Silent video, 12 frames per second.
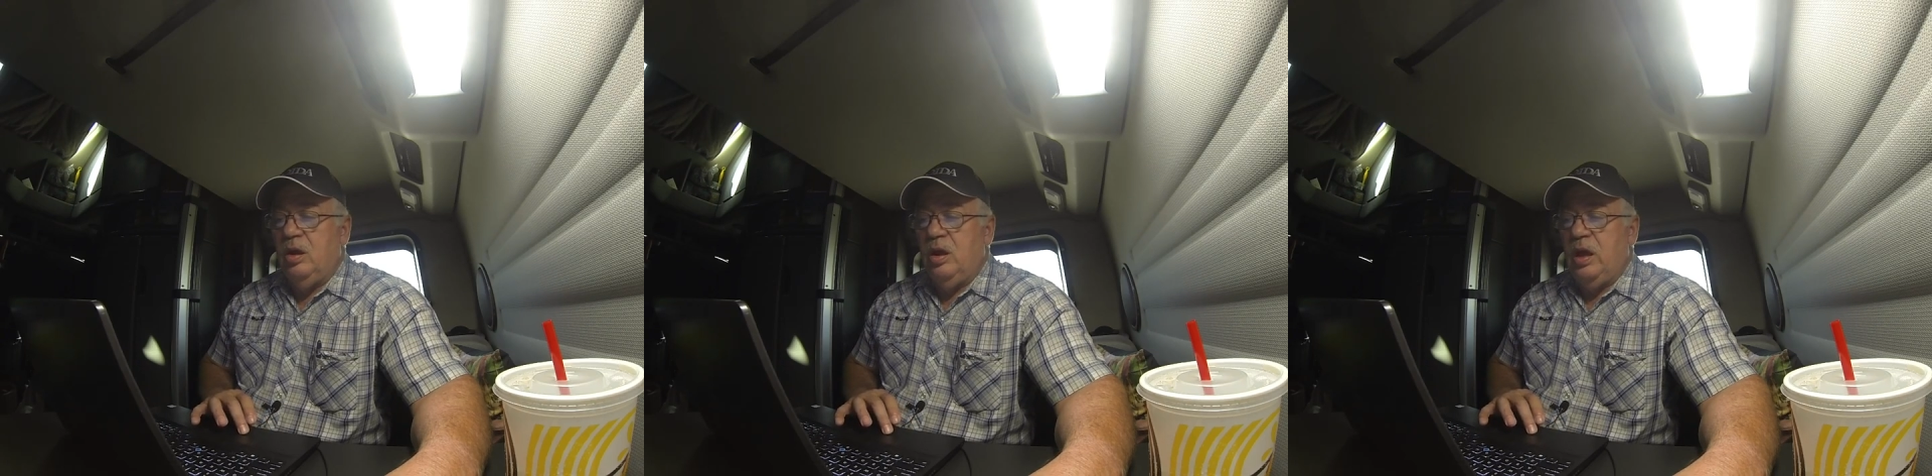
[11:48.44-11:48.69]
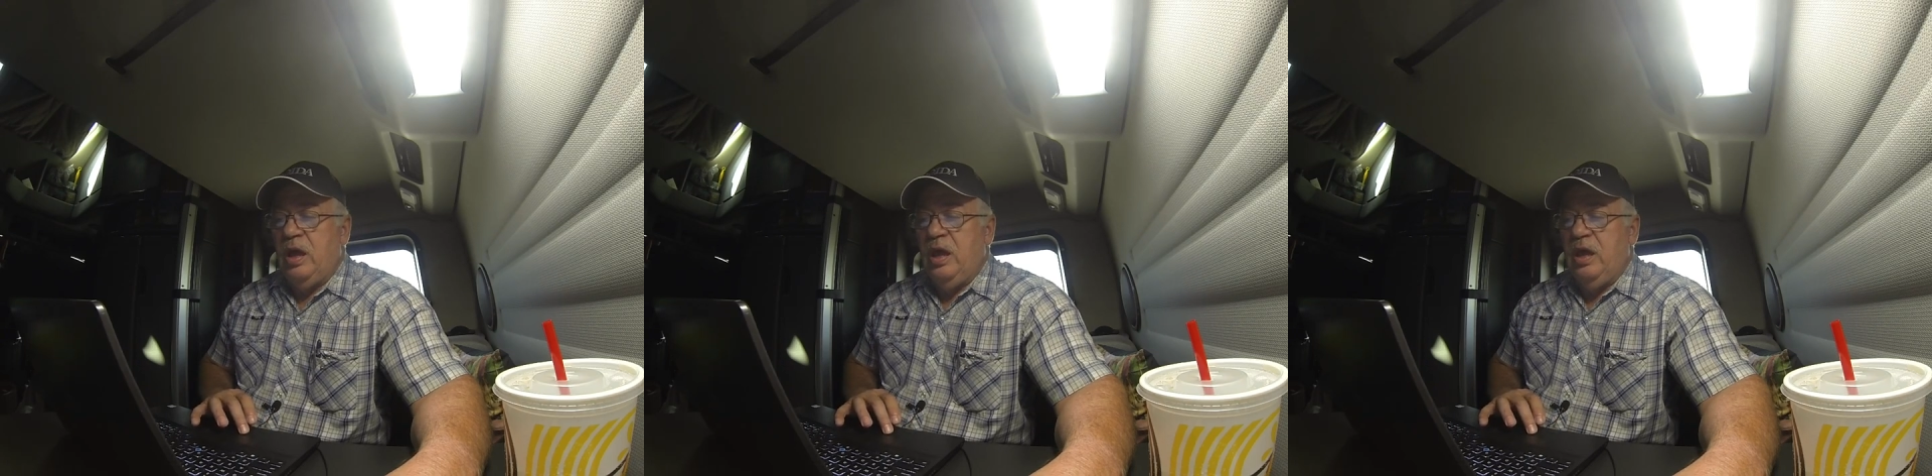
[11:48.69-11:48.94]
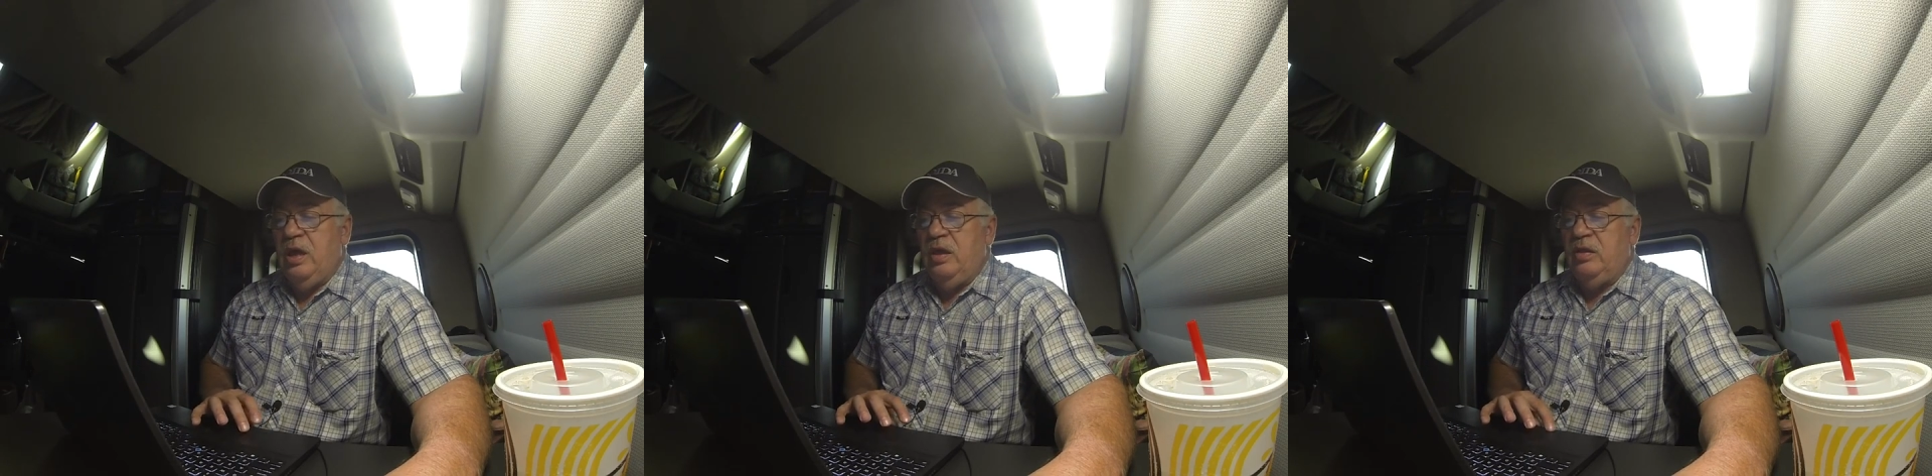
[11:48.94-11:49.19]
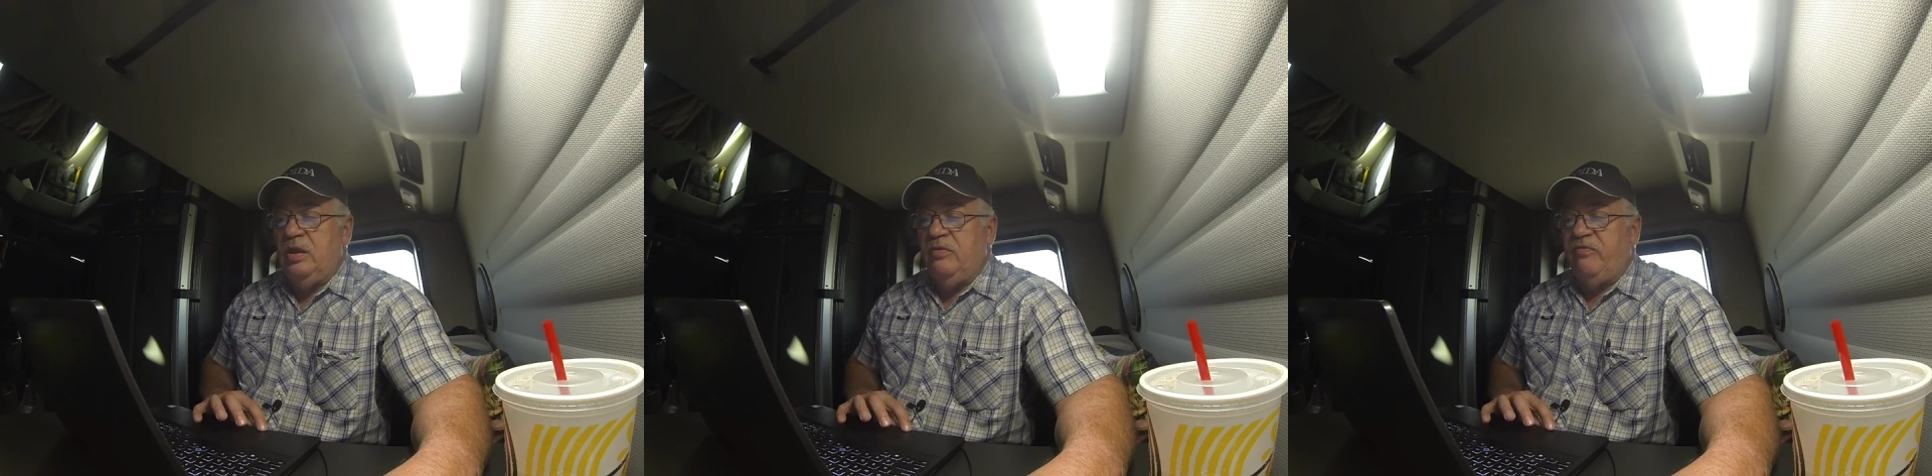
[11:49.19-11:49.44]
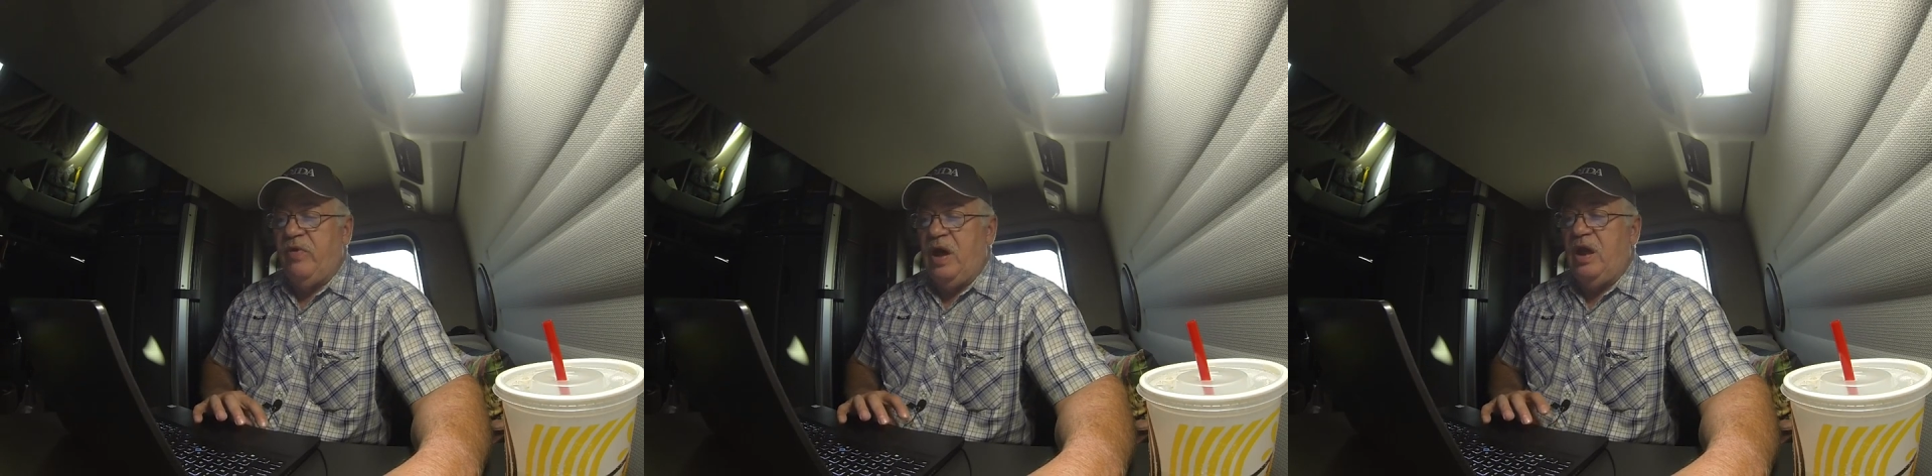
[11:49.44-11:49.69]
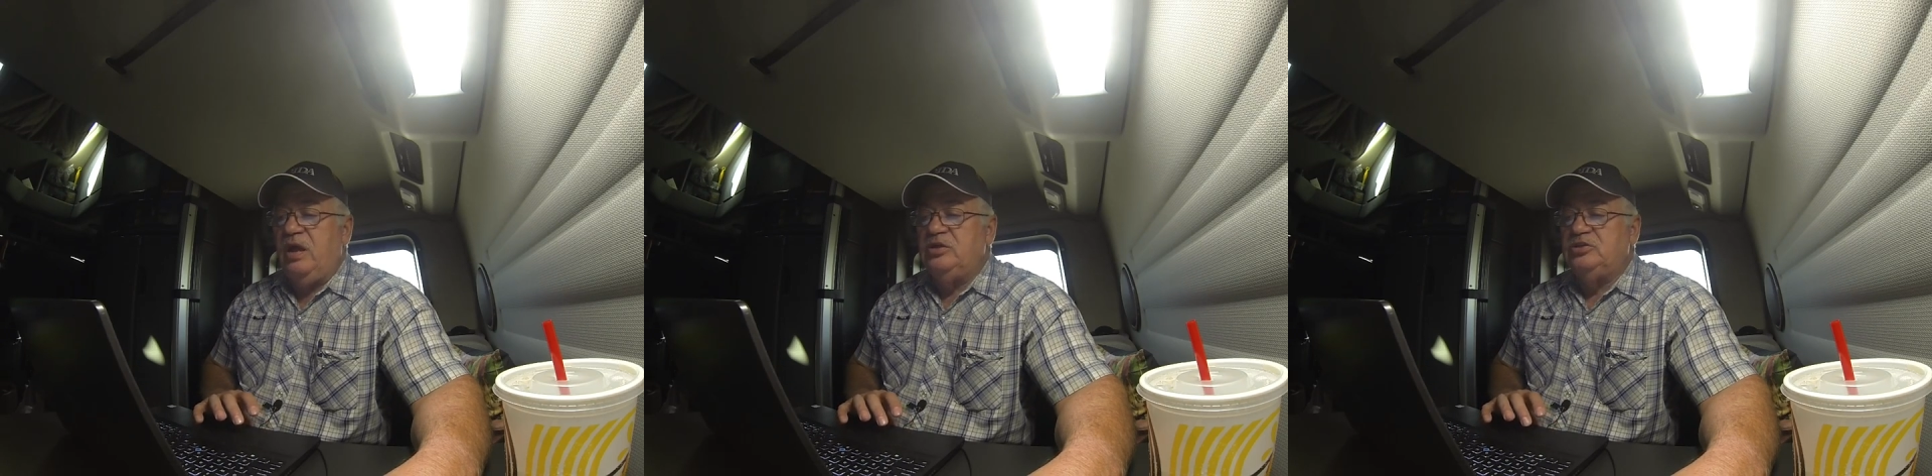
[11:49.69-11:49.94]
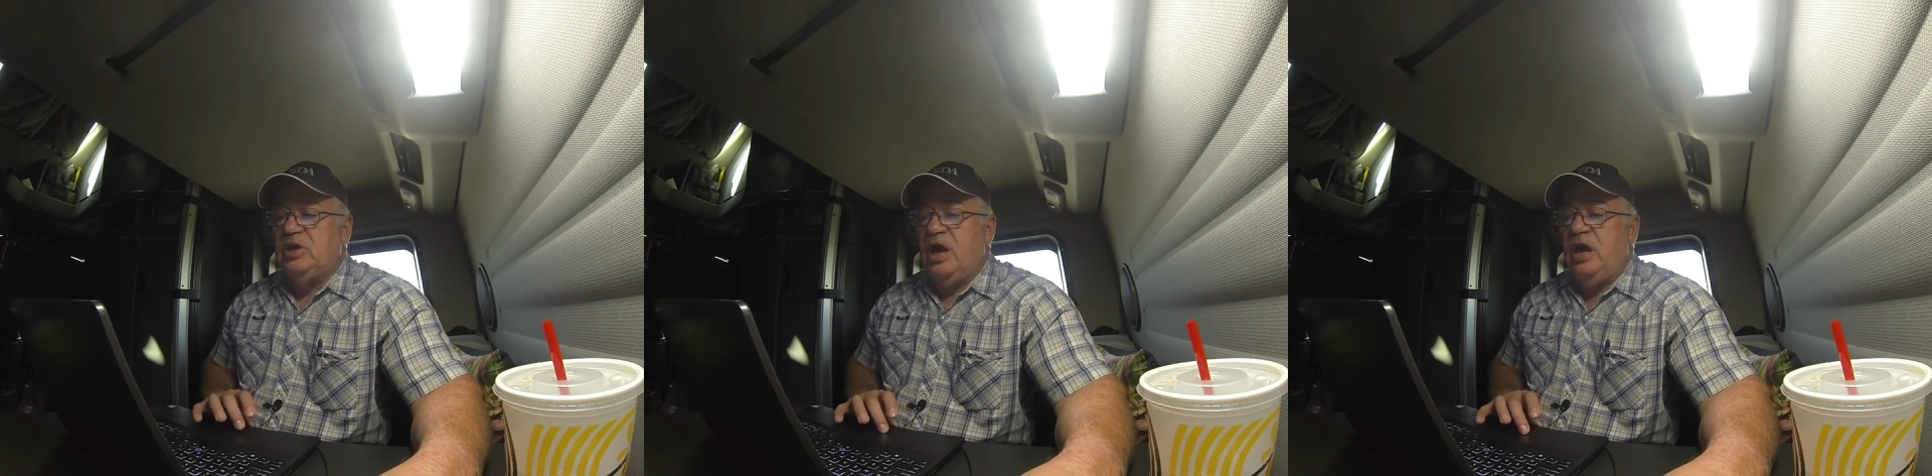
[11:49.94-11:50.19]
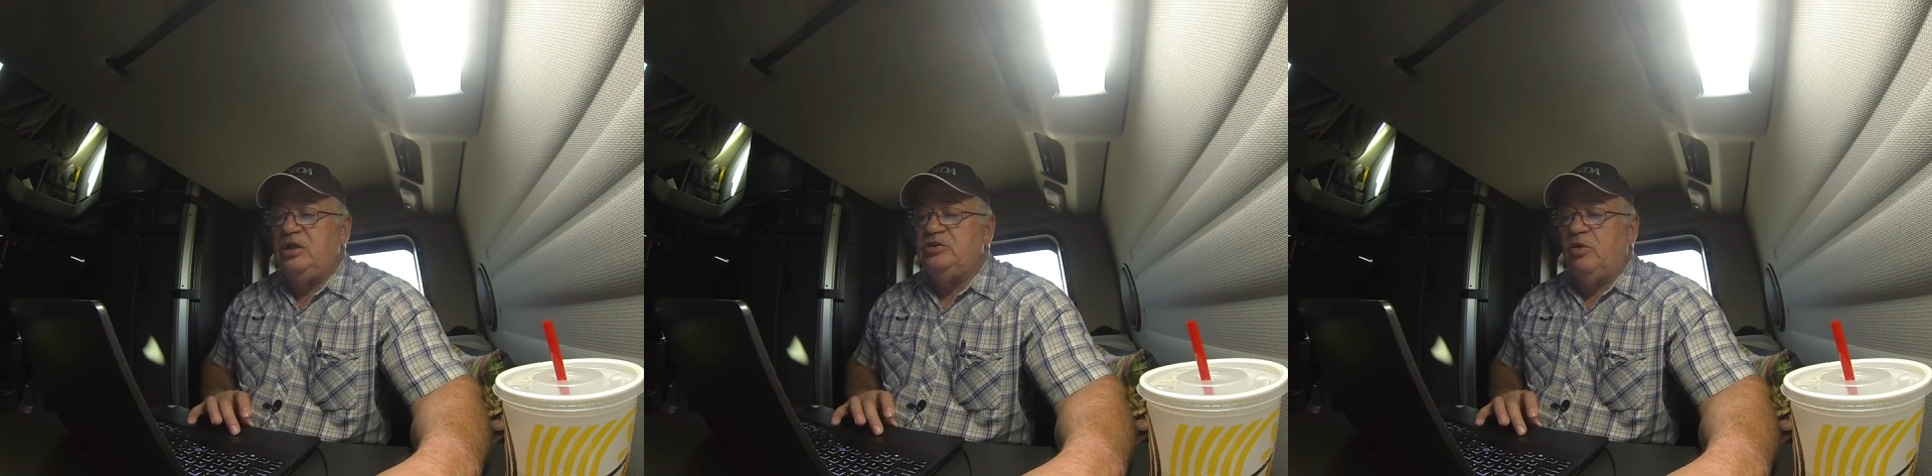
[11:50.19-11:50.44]
And then finally,
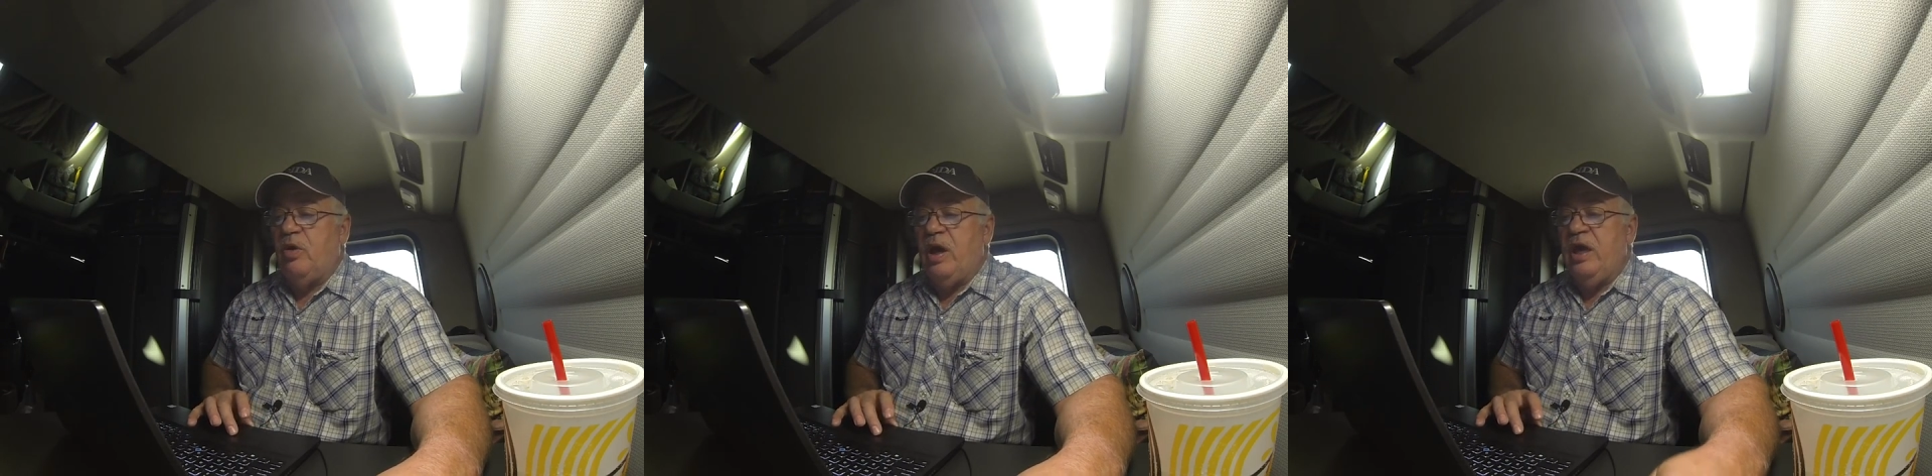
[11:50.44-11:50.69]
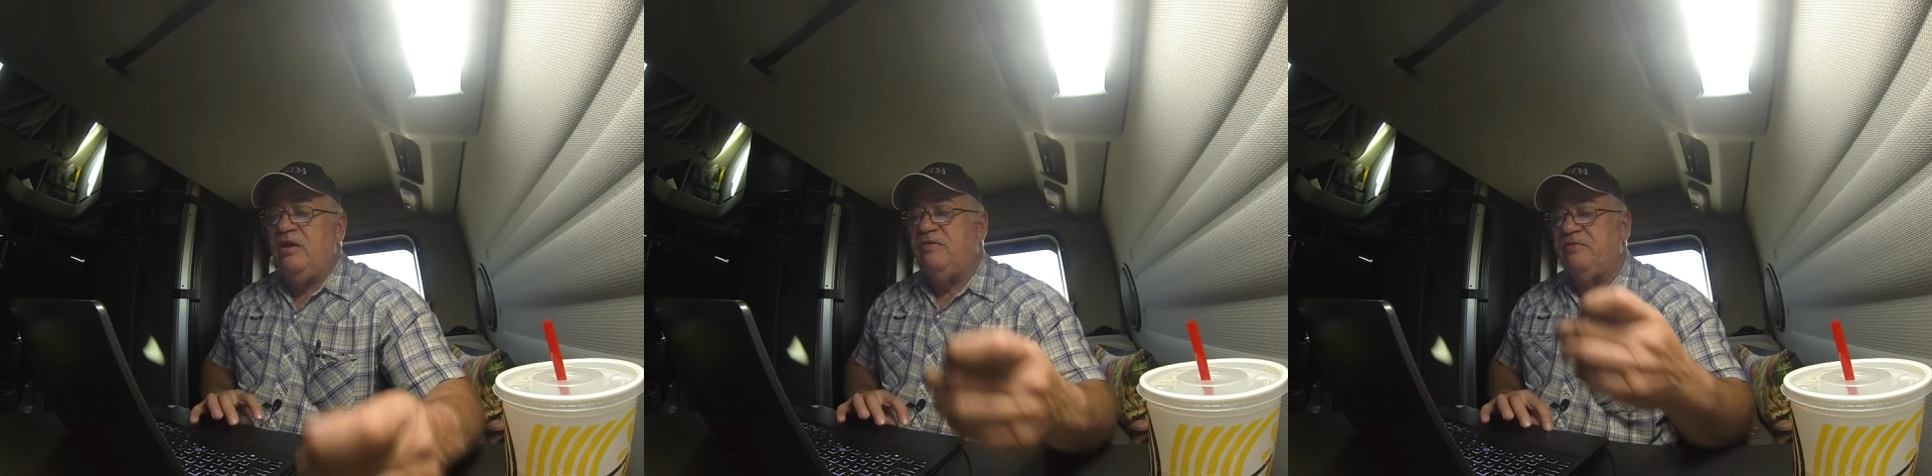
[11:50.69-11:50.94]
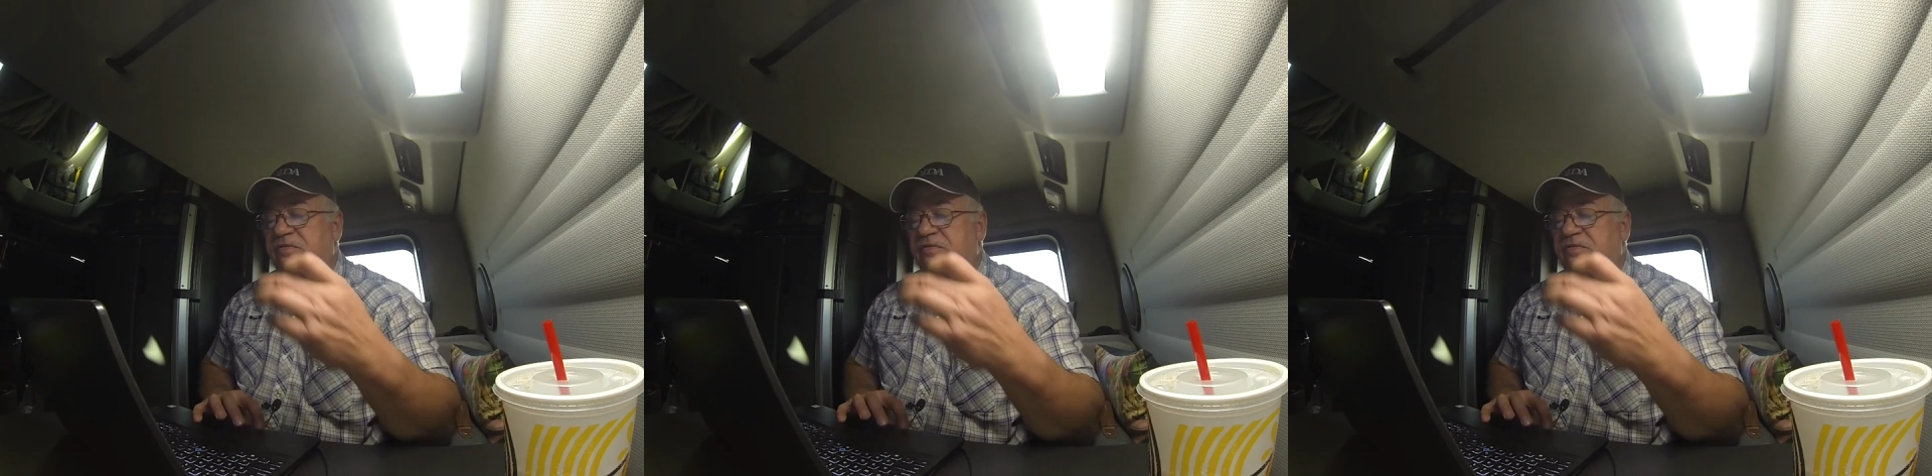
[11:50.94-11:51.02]
Schedule F.